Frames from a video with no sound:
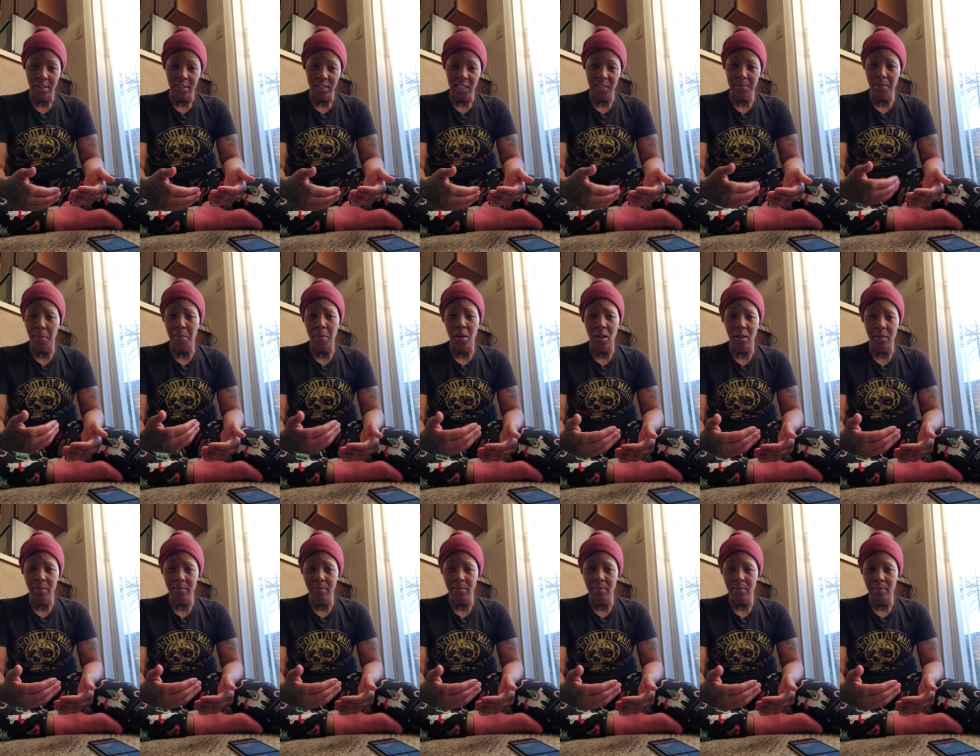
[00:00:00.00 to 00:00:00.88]
Because my
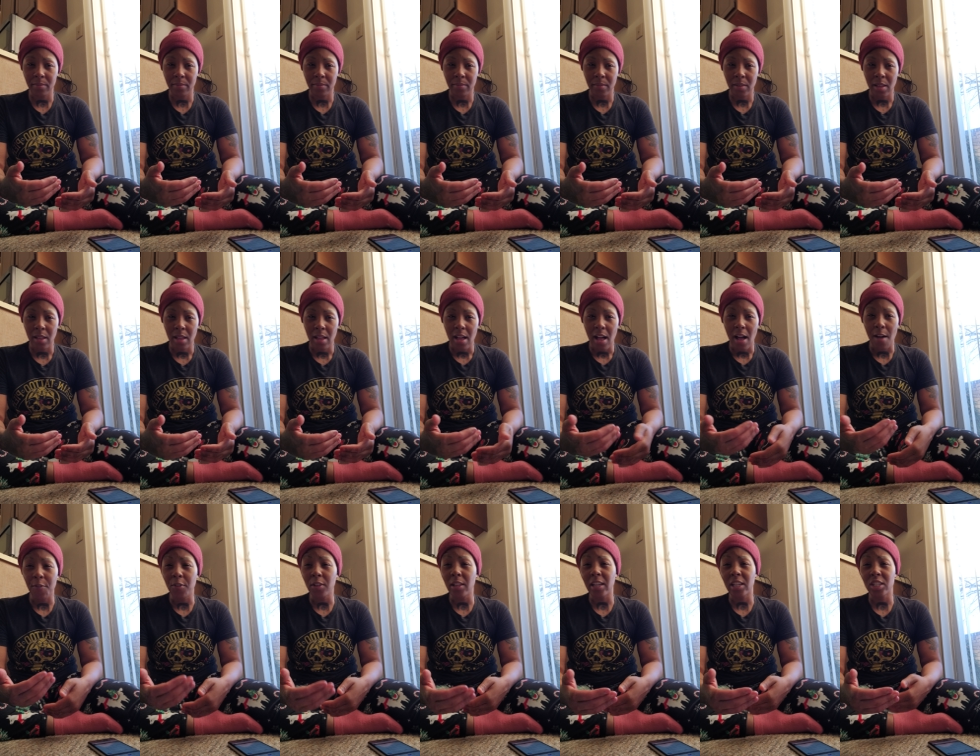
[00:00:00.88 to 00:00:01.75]
mom, I
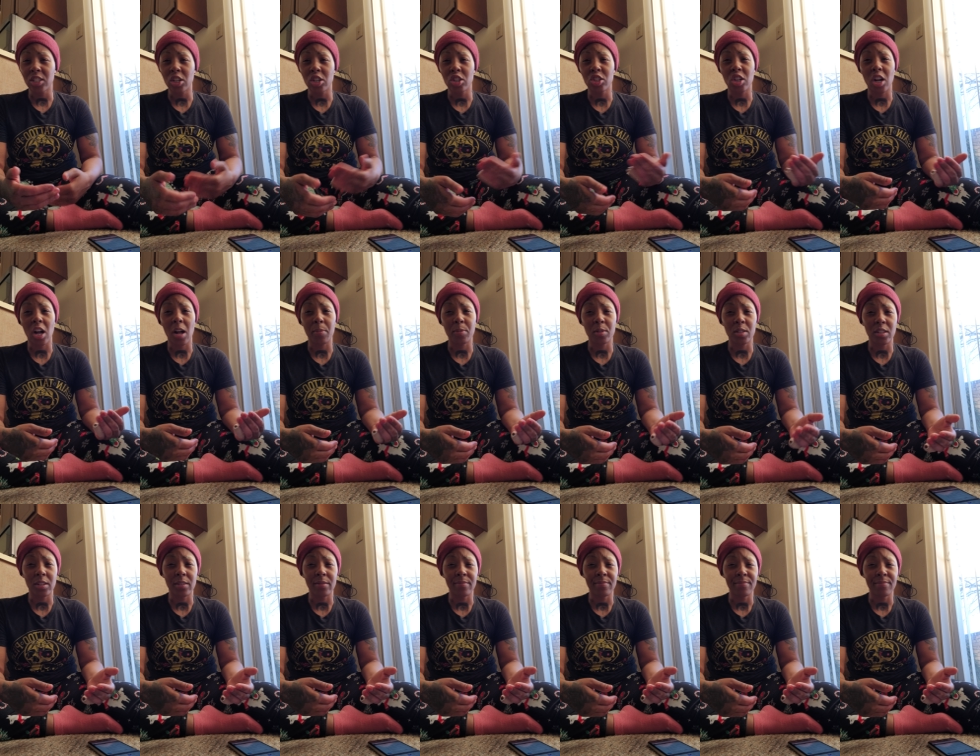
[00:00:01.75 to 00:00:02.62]
feel like it's her job
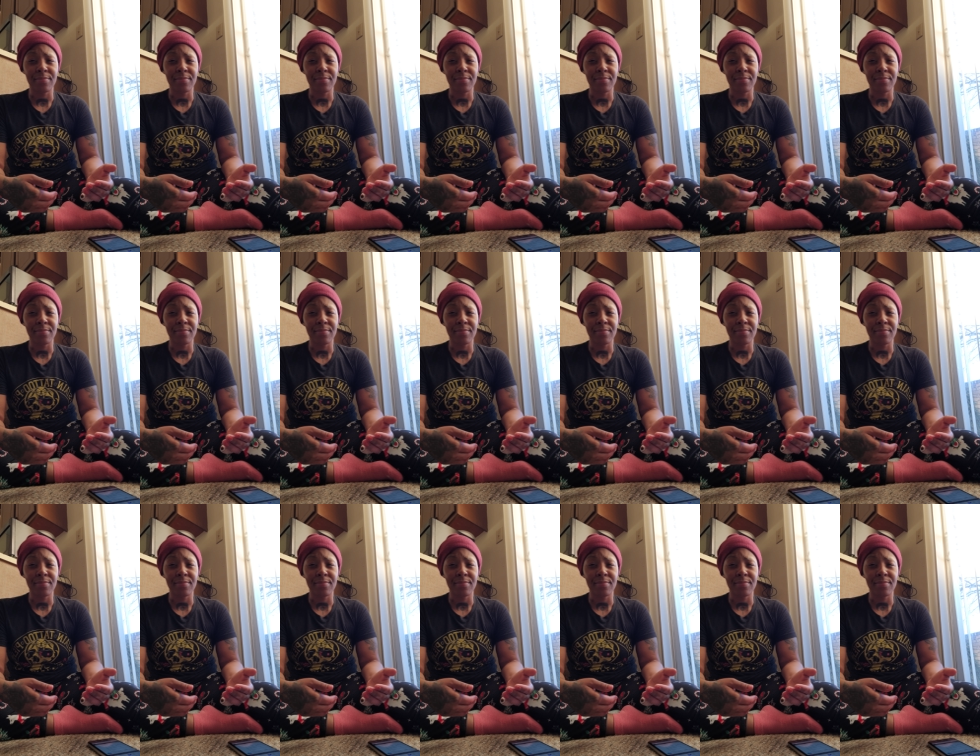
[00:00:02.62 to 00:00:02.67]
to